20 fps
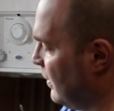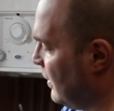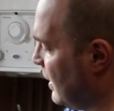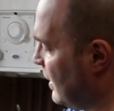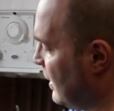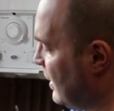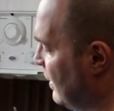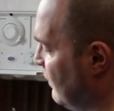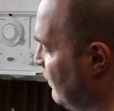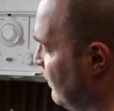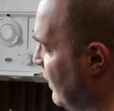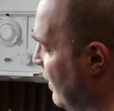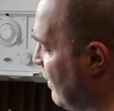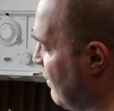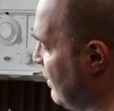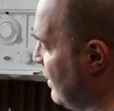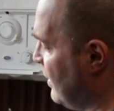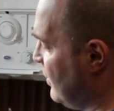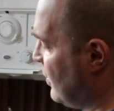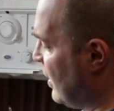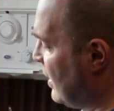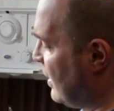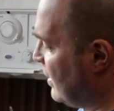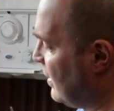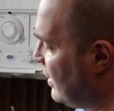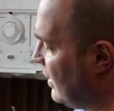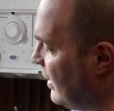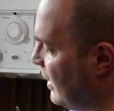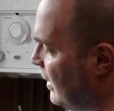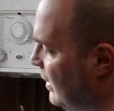And then very
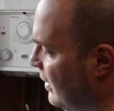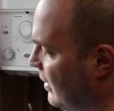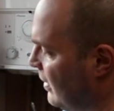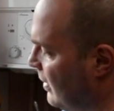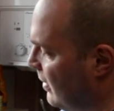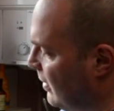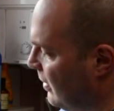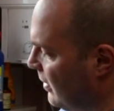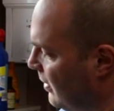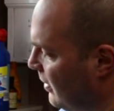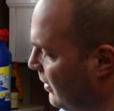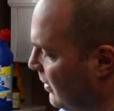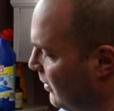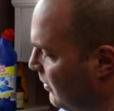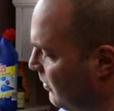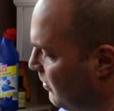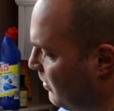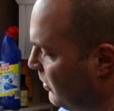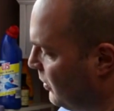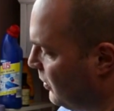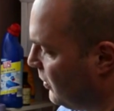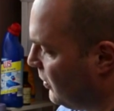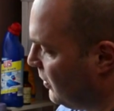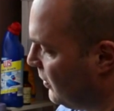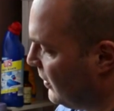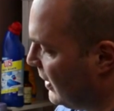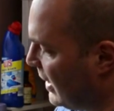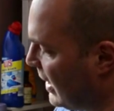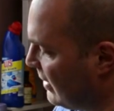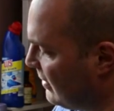gently
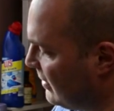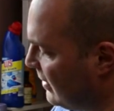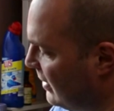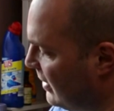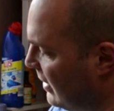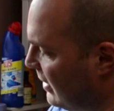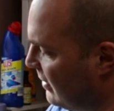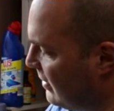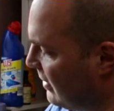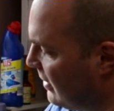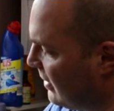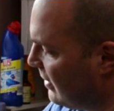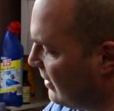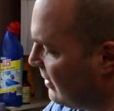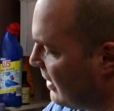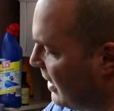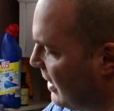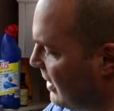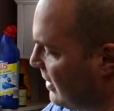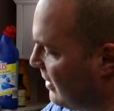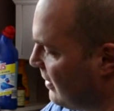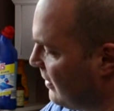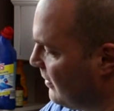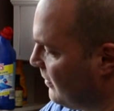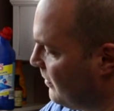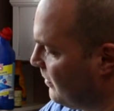pour the acid into the container.